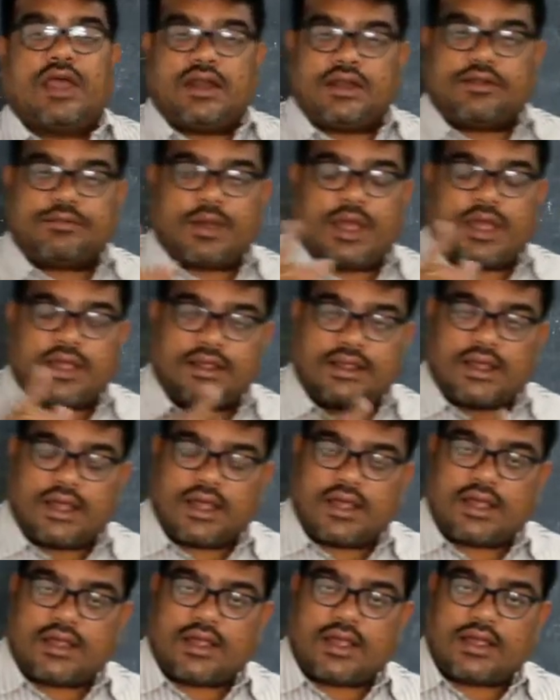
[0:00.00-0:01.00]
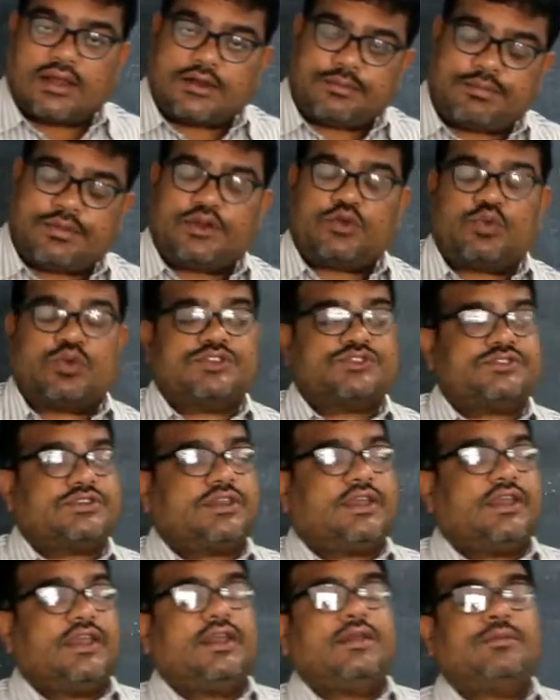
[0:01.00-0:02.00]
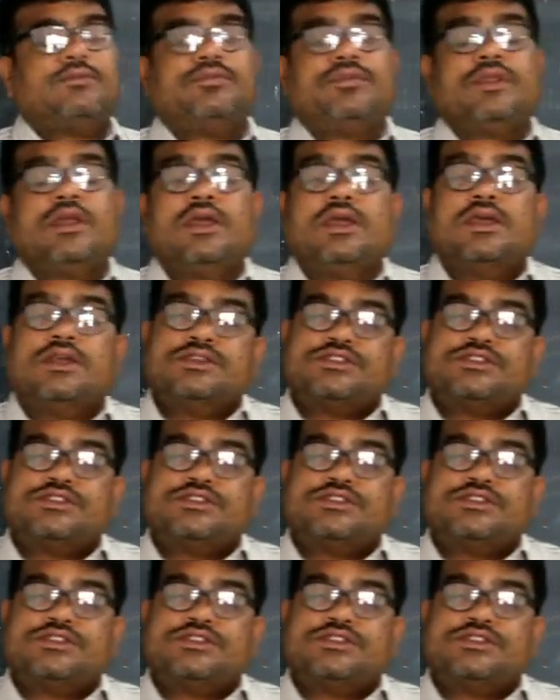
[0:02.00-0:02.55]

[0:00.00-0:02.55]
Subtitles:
And I repeat once again,